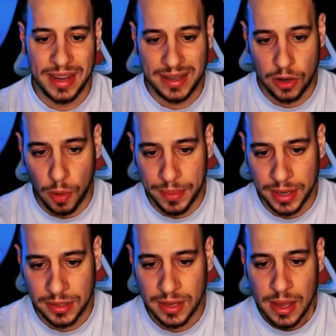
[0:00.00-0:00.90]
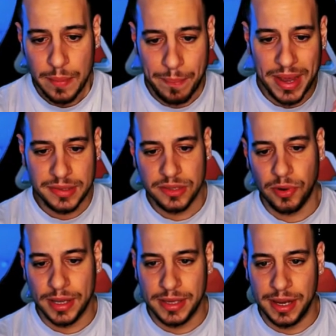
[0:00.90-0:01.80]
copy it, paste it
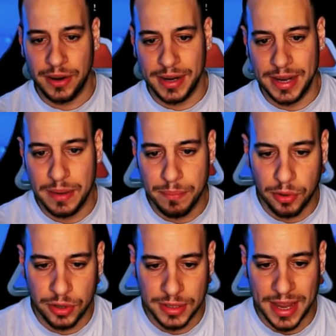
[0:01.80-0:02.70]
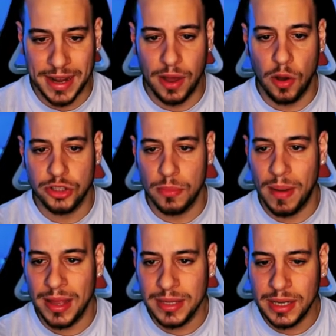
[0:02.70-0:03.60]
right here and import and
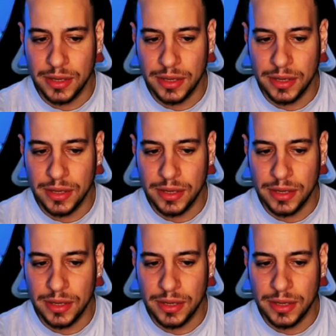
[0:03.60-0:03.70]
automatically